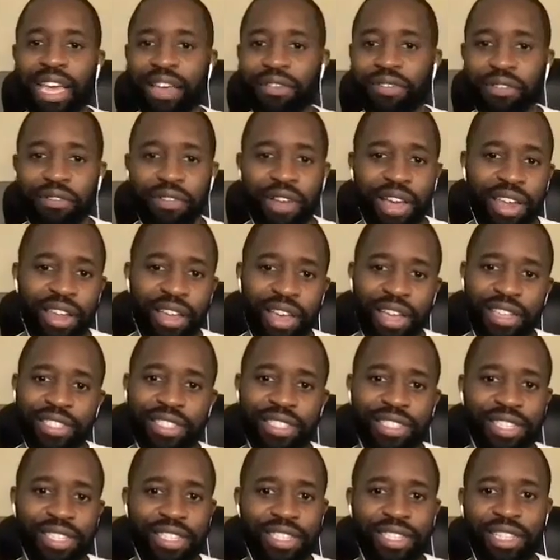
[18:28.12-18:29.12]
have the right
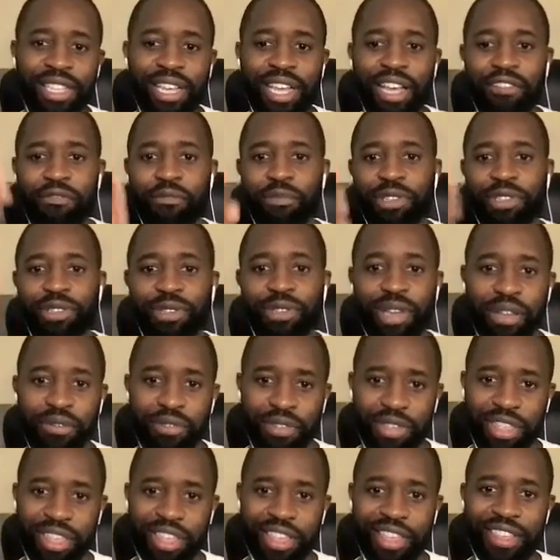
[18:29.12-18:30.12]
licenses so the government took
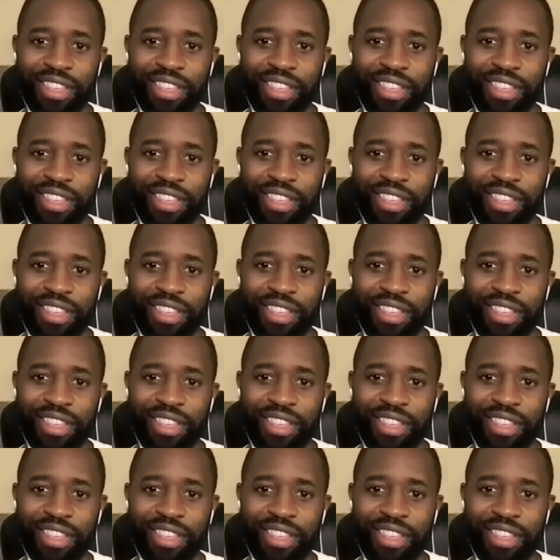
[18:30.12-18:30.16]
everything